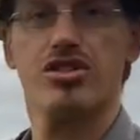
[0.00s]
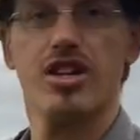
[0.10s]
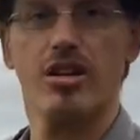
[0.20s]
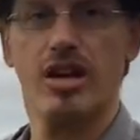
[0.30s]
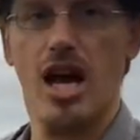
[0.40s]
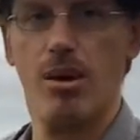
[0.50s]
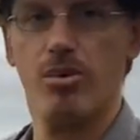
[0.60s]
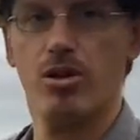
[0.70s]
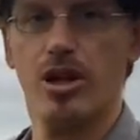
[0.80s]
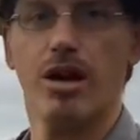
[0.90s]
their
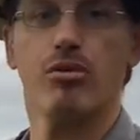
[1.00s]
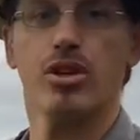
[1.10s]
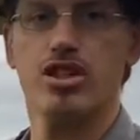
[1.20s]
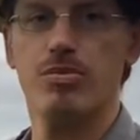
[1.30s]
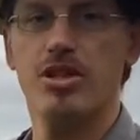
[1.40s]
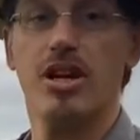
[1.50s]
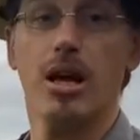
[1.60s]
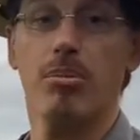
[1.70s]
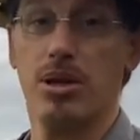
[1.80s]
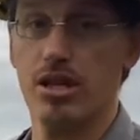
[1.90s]
capital at Richmond
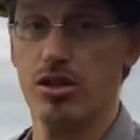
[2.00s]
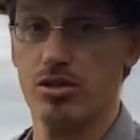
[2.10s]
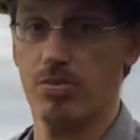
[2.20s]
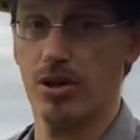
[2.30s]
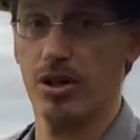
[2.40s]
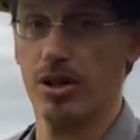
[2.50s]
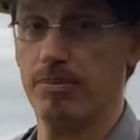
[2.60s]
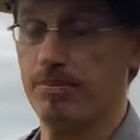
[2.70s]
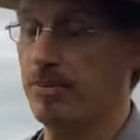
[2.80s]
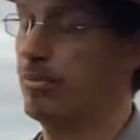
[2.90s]
and Petersburg,
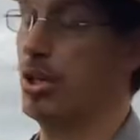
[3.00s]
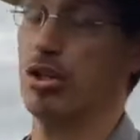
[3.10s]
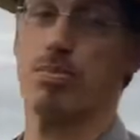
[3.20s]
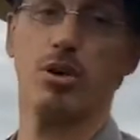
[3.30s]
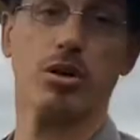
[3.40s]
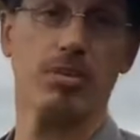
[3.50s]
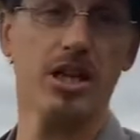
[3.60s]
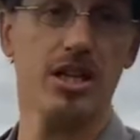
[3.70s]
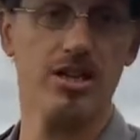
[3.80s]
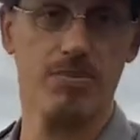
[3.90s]
Petersburg
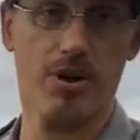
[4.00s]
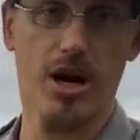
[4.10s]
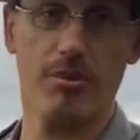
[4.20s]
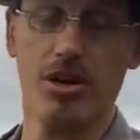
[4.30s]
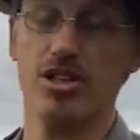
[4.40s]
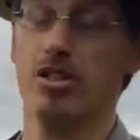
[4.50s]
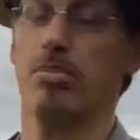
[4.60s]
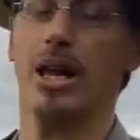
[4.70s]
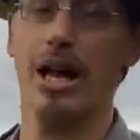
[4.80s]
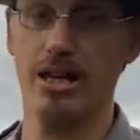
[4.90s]
being its primary
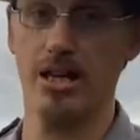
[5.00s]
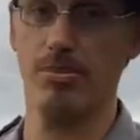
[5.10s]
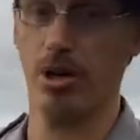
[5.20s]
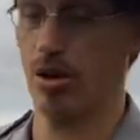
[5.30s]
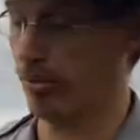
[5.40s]
supply depot.